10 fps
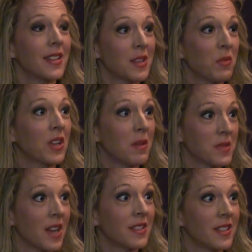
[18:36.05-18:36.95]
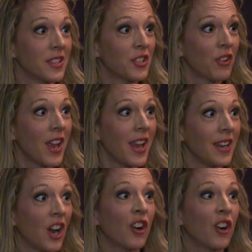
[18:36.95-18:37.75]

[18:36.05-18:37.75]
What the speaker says: Someone comes onto the train,